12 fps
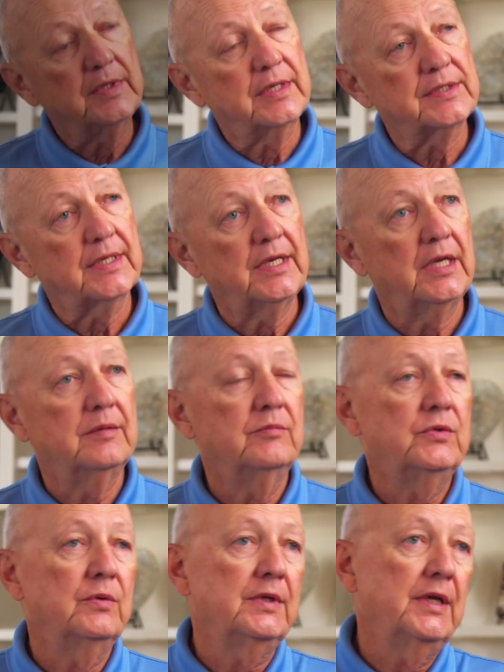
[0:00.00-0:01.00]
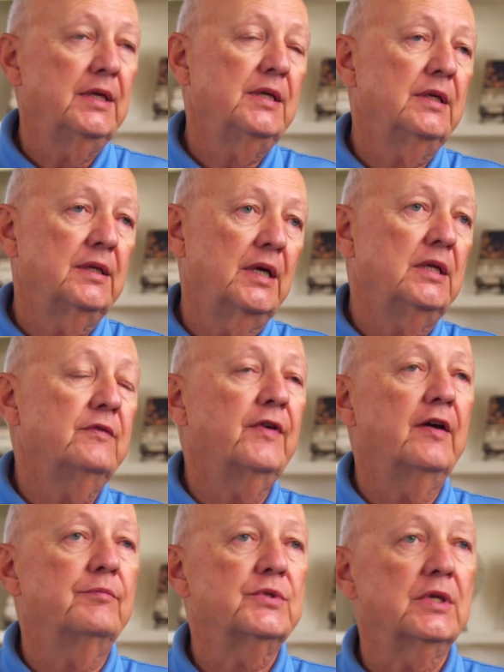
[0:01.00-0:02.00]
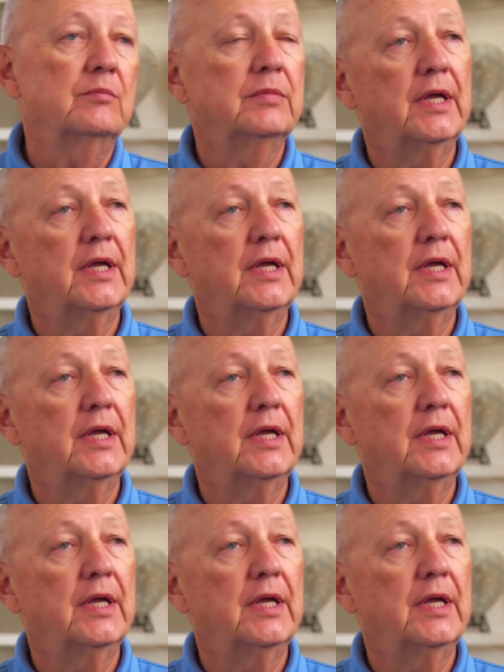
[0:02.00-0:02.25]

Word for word: Because I had between 80 and 95%